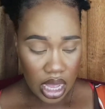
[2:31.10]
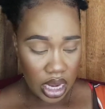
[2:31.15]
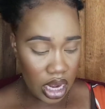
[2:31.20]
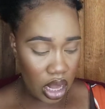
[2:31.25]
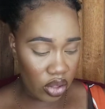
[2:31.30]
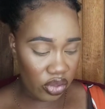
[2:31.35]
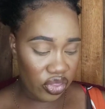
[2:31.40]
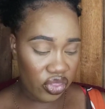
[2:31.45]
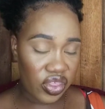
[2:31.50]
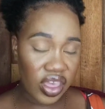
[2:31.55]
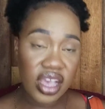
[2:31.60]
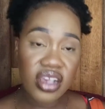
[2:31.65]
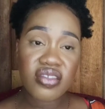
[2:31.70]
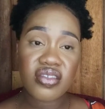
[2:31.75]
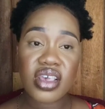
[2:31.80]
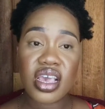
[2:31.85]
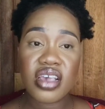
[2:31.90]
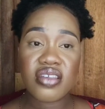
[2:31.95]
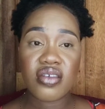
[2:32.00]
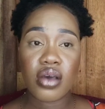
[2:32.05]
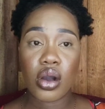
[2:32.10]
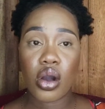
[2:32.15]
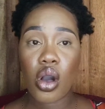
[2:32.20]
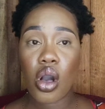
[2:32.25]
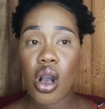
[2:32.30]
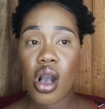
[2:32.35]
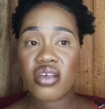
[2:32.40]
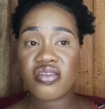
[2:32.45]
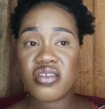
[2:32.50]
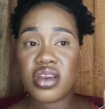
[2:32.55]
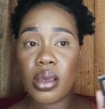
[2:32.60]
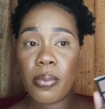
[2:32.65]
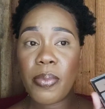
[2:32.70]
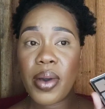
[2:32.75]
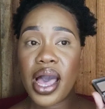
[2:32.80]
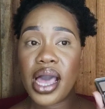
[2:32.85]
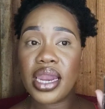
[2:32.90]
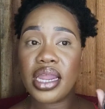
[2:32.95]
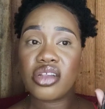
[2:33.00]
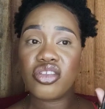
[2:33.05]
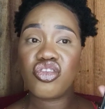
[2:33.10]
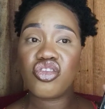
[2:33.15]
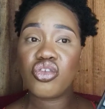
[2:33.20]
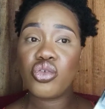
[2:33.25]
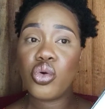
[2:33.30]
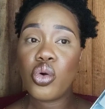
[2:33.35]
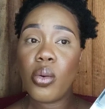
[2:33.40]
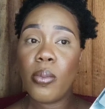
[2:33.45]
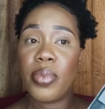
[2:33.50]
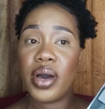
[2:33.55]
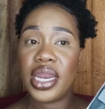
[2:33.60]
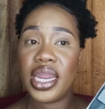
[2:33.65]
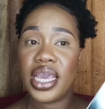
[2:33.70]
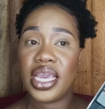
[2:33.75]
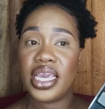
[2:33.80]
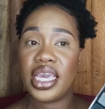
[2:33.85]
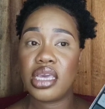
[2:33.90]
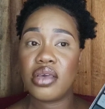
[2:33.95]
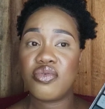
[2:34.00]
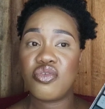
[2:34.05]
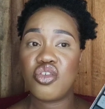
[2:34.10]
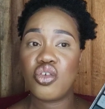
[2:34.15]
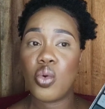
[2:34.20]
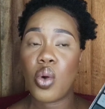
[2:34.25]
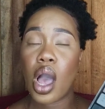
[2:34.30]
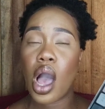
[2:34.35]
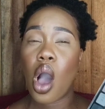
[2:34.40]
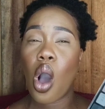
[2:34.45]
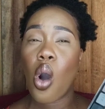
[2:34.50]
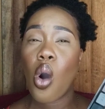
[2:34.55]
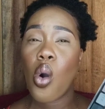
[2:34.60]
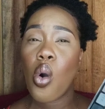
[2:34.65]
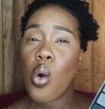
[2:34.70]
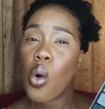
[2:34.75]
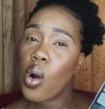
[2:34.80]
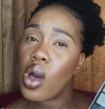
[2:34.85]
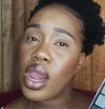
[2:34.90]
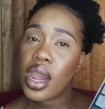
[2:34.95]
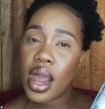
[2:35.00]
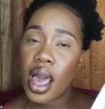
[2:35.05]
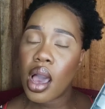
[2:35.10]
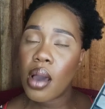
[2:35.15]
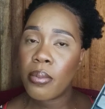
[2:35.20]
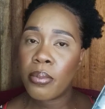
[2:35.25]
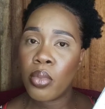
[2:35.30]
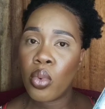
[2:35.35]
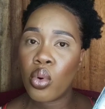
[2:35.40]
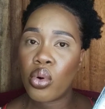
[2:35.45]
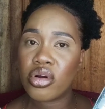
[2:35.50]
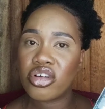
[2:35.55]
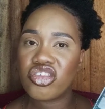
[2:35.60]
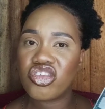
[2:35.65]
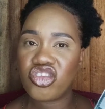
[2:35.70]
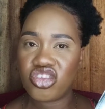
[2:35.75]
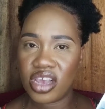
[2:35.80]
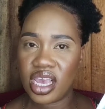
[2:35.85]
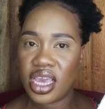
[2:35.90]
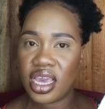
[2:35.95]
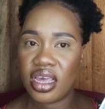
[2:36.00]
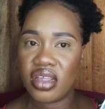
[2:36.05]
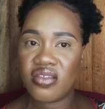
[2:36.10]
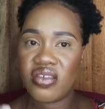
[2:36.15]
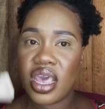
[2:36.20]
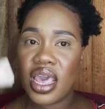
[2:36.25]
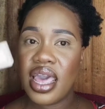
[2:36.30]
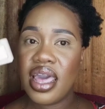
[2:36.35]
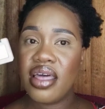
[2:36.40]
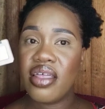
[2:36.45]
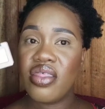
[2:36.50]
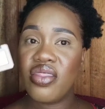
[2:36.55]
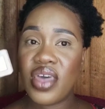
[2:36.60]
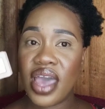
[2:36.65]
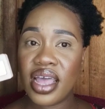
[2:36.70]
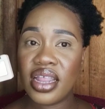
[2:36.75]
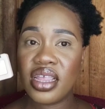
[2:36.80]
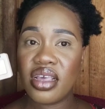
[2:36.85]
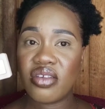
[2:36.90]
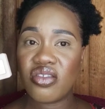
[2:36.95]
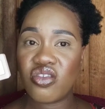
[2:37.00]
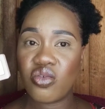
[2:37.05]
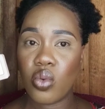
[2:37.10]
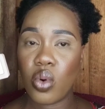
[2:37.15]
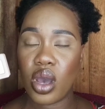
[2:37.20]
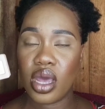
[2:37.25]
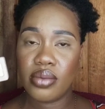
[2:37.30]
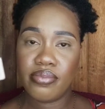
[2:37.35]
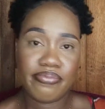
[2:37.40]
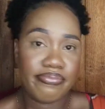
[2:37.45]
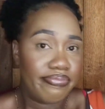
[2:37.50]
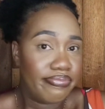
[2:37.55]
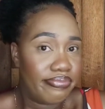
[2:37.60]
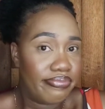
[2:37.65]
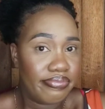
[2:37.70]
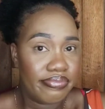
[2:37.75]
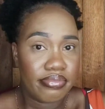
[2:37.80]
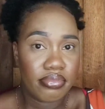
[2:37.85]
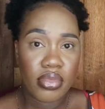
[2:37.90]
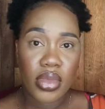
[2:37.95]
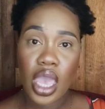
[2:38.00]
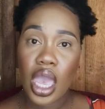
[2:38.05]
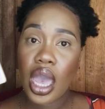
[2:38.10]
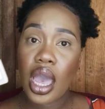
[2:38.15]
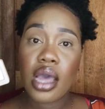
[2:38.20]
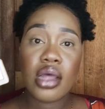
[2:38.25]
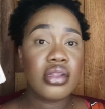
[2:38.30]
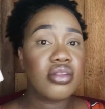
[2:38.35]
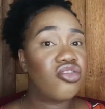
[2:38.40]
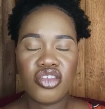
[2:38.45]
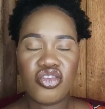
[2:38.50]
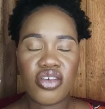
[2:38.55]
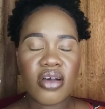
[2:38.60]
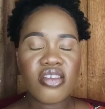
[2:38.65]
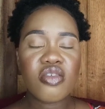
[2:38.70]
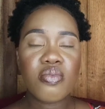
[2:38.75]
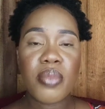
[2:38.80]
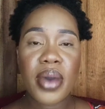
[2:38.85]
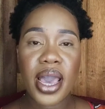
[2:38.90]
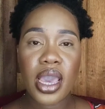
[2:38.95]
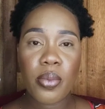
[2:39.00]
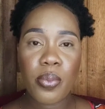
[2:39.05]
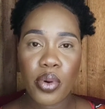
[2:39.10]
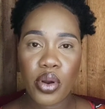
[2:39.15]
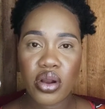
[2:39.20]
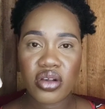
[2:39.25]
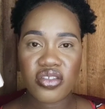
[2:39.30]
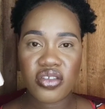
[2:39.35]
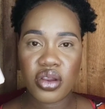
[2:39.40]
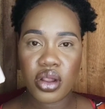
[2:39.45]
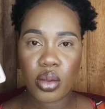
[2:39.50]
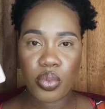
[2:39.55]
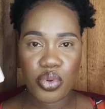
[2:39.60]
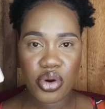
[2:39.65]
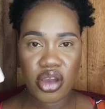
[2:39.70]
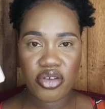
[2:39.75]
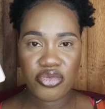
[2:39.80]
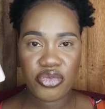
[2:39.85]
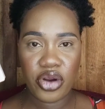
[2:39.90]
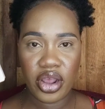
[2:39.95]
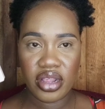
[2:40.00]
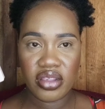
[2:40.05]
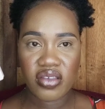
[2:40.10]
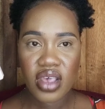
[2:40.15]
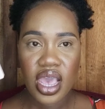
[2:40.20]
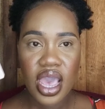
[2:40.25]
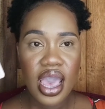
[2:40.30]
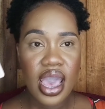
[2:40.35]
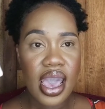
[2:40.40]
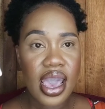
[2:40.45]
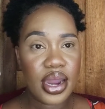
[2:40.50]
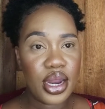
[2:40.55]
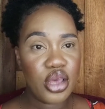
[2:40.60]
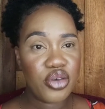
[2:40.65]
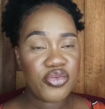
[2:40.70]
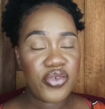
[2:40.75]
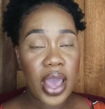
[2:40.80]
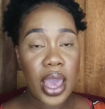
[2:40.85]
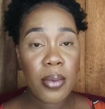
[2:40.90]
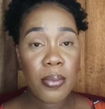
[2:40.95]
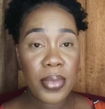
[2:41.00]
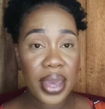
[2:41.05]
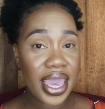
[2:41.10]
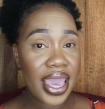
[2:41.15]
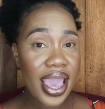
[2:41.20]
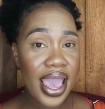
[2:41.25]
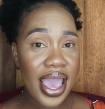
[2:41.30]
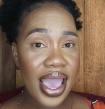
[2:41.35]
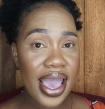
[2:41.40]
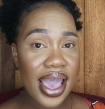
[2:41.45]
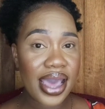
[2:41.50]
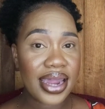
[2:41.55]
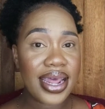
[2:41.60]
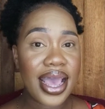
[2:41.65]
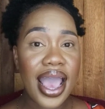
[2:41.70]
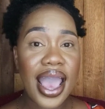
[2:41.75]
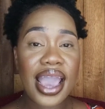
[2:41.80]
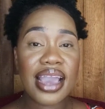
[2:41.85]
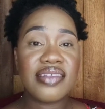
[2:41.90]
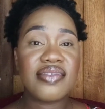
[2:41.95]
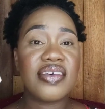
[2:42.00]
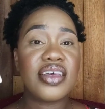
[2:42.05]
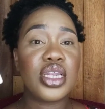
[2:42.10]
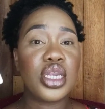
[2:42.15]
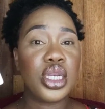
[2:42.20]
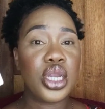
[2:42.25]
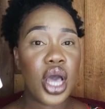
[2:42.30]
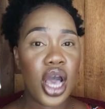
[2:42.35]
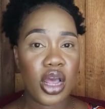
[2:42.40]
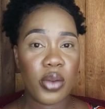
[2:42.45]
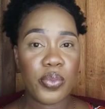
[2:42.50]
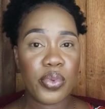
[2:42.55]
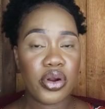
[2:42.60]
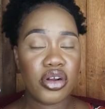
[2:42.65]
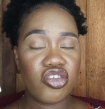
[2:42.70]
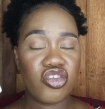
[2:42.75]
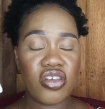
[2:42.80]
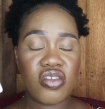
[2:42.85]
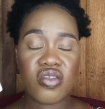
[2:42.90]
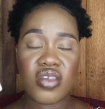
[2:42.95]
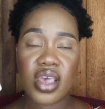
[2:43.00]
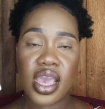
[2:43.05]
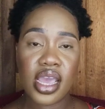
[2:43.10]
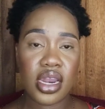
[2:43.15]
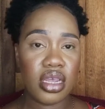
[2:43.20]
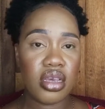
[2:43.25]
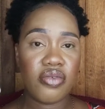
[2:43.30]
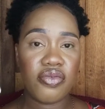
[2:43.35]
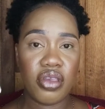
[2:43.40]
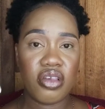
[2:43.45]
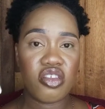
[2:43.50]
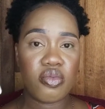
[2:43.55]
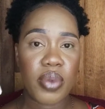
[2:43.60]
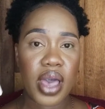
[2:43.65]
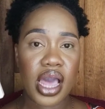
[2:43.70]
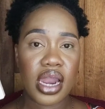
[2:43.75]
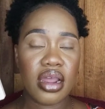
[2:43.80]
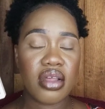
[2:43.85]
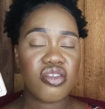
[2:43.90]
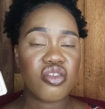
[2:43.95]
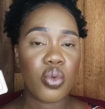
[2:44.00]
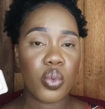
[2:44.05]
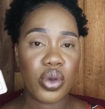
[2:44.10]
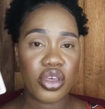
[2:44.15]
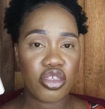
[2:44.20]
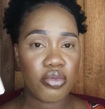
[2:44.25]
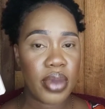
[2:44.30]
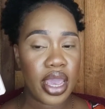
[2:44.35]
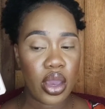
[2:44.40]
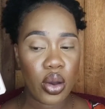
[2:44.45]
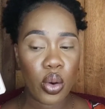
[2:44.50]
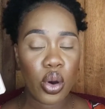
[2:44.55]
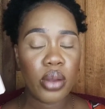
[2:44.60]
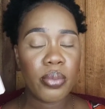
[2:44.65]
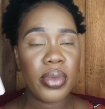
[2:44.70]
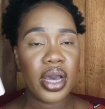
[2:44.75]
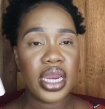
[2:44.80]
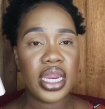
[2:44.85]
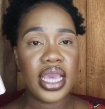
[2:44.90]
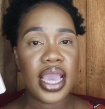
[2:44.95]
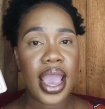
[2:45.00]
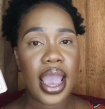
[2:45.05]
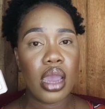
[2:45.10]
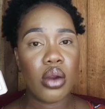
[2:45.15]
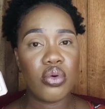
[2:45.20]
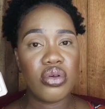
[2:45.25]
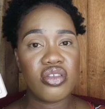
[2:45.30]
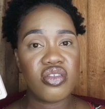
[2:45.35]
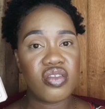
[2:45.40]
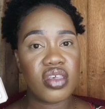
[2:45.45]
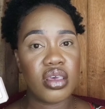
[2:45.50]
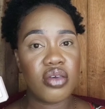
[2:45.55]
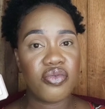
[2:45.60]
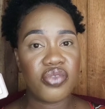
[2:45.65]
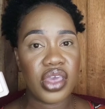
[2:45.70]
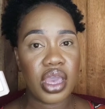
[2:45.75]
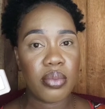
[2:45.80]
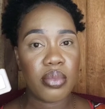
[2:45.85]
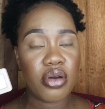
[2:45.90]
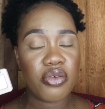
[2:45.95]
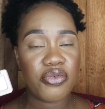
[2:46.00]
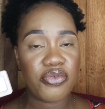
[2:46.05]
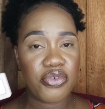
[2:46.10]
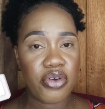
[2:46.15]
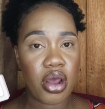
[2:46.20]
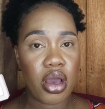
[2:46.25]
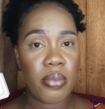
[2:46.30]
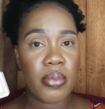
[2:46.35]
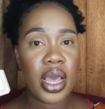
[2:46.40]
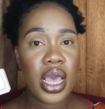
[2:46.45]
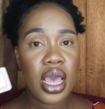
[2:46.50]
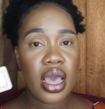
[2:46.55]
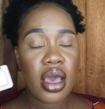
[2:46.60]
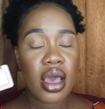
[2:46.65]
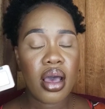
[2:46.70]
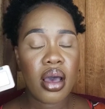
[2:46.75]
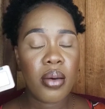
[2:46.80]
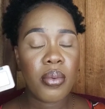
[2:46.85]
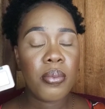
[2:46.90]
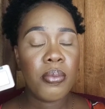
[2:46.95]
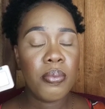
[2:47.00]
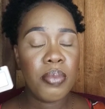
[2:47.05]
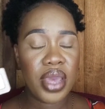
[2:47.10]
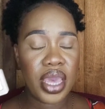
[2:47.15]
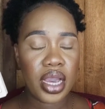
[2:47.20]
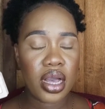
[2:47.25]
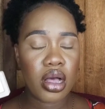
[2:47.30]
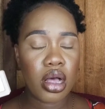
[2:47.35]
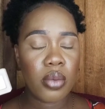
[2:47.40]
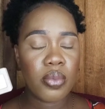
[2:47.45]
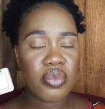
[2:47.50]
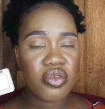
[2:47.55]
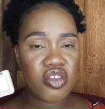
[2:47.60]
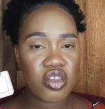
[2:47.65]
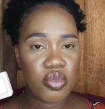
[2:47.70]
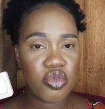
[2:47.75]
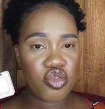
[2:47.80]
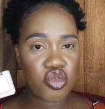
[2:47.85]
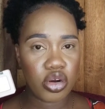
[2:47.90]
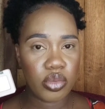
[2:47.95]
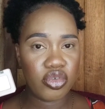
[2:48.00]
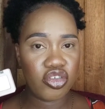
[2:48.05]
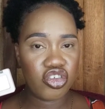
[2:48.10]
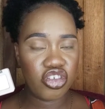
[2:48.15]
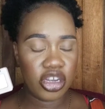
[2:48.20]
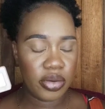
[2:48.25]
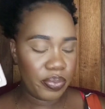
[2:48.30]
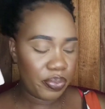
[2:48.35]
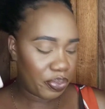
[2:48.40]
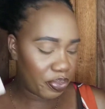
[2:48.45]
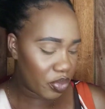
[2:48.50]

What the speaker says: Now this is a costly palette too, but it gives you a whole lot more shades than this one. Just my personal preference. And if I may add, I did not purchase any of these palettes with my own money. I received them from a makeup subscription.